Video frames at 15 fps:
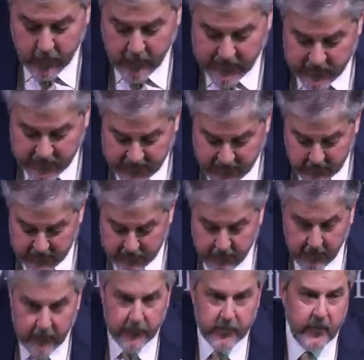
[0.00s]
we seek to be
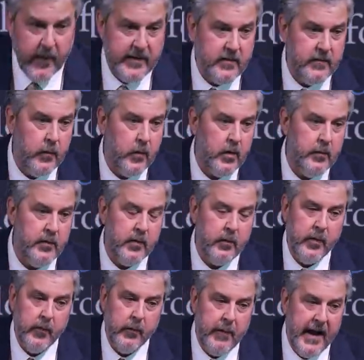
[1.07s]
further transformed and
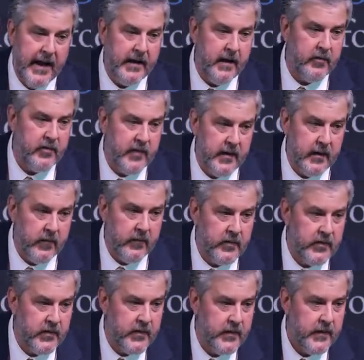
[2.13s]
we remind
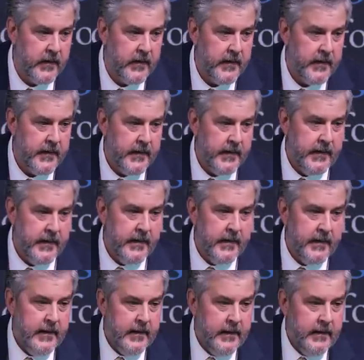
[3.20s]
ourselves
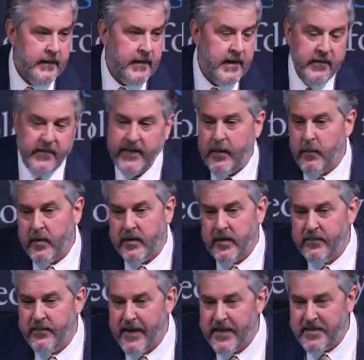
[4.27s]
that if anyone
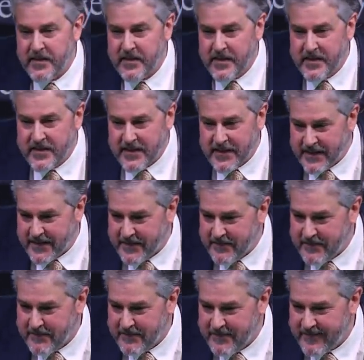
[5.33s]
confesses his sin,